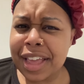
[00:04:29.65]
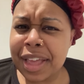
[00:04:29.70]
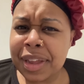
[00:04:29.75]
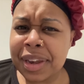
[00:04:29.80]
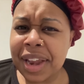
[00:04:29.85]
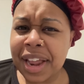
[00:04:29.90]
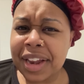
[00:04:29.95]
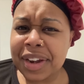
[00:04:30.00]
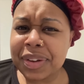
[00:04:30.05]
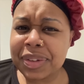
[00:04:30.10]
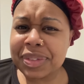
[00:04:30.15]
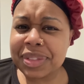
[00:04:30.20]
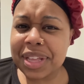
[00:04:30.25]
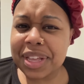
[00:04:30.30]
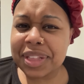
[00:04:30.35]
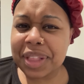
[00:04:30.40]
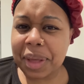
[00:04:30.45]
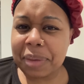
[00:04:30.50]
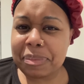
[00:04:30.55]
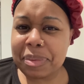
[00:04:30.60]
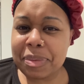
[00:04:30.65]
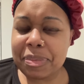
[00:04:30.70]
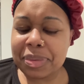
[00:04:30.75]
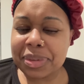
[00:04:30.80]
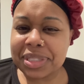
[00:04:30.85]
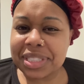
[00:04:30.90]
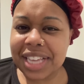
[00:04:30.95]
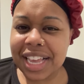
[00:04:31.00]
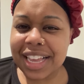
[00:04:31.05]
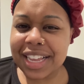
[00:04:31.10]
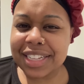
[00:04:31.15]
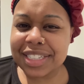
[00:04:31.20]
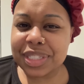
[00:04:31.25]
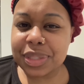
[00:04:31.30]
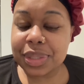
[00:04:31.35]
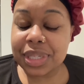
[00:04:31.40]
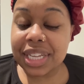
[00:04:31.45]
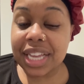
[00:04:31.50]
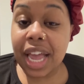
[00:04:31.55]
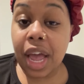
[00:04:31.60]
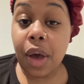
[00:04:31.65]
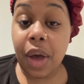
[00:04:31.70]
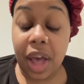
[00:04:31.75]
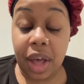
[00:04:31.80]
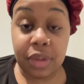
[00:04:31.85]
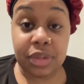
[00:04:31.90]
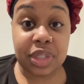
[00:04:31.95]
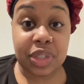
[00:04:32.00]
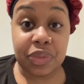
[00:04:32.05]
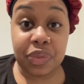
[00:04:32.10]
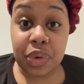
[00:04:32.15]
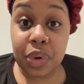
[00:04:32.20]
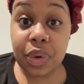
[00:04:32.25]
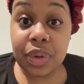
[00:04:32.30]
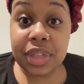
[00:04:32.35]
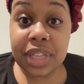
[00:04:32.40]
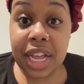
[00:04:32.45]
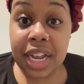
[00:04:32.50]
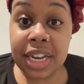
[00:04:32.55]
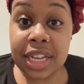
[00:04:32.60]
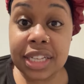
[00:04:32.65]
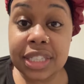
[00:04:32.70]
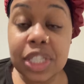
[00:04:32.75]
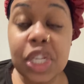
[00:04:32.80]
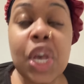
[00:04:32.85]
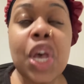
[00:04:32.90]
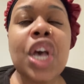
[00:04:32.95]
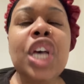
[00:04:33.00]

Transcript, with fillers: And I don't think that people take into account how difficult that is.